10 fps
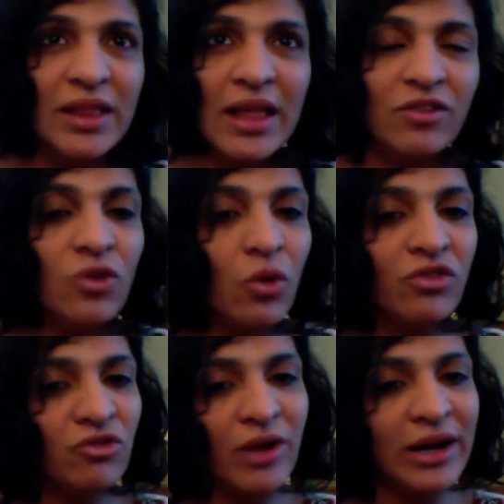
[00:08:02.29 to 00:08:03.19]
there's no
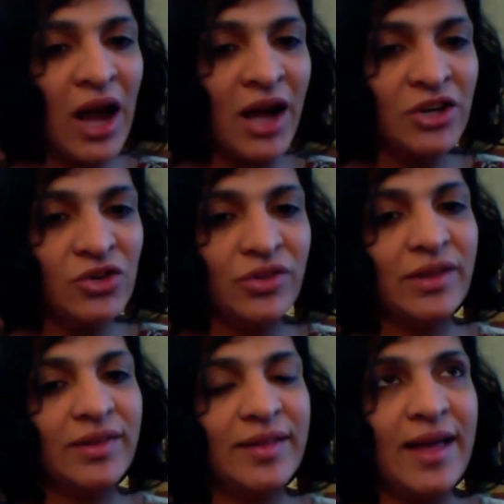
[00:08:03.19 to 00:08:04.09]
straight line to
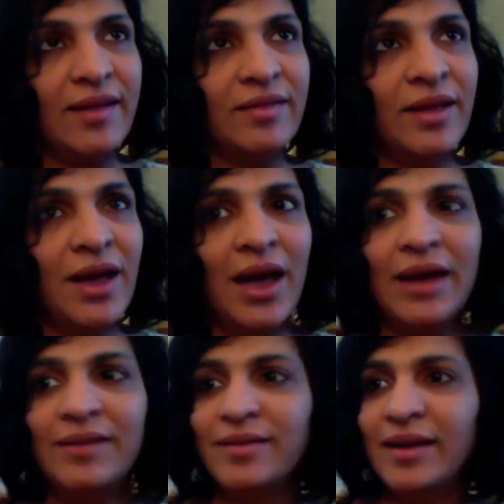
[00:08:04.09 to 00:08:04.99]
success.
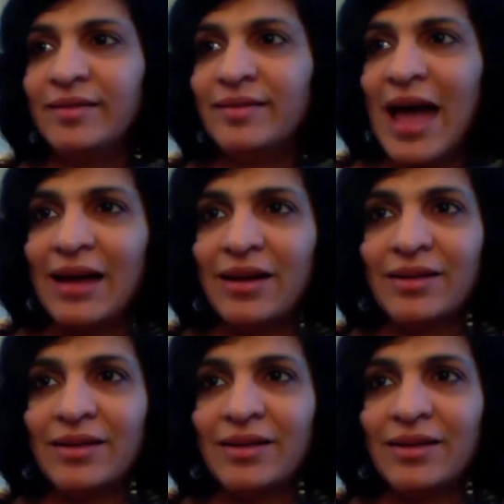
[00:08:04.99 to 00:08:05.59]
It's zigzag.